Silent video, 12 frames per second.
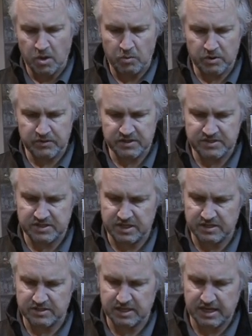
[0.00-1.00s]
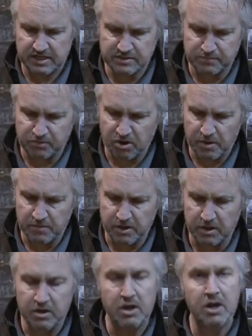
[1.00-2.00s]
What this is, it has a probe
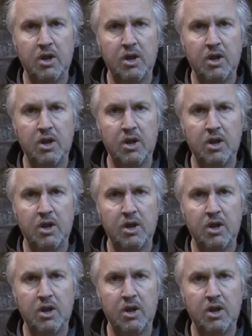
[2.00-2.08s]
on it,